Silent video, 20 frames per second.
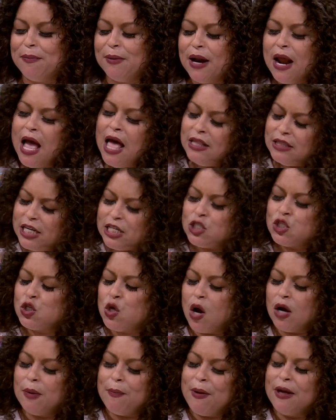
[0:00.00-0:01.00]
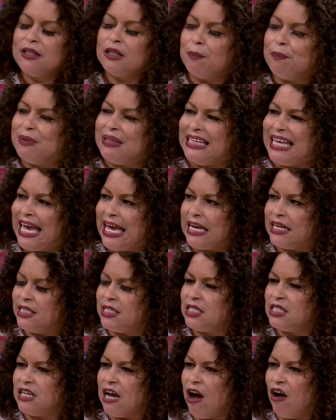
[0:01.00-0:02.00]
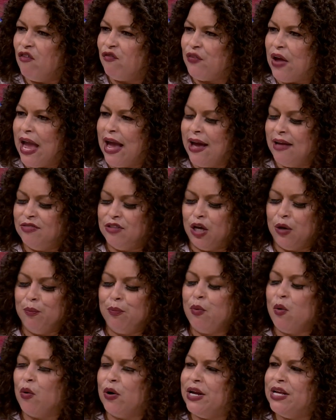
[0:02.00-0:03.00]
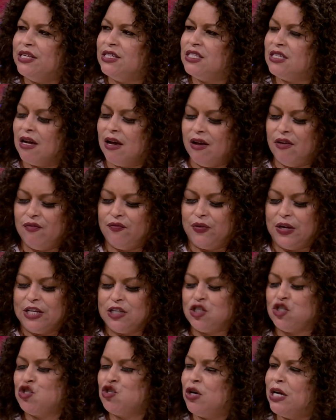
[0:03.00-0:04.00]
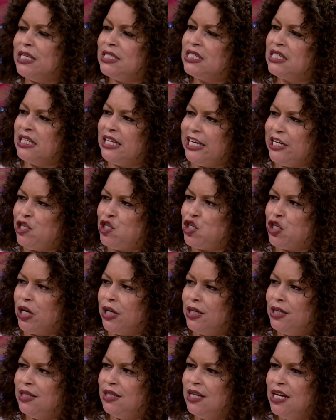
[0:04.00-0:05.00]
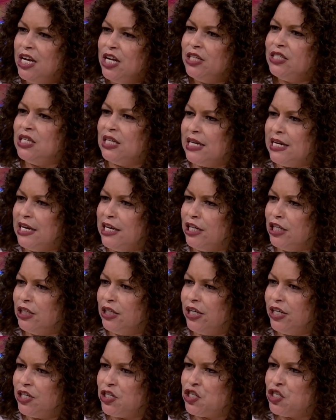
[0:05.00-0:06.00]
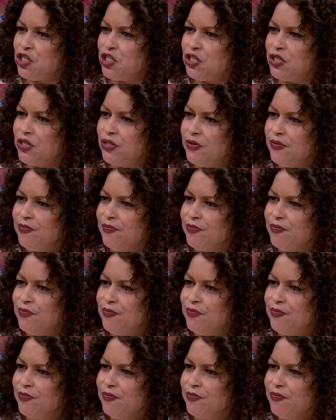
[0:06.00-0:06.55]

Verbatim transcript: But let's talk about the play itself and the importance of its translation mm-hmm. to English.